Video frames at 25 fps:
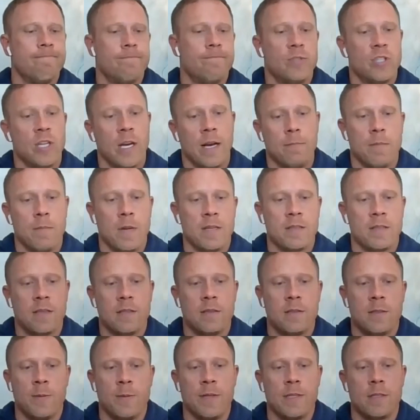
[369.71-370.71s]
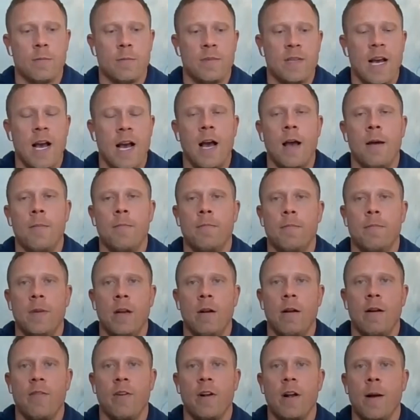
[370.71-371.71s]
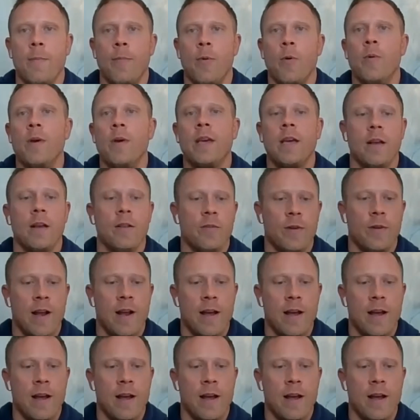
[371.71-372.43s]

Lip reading: So I spent some time, every couple of weekends when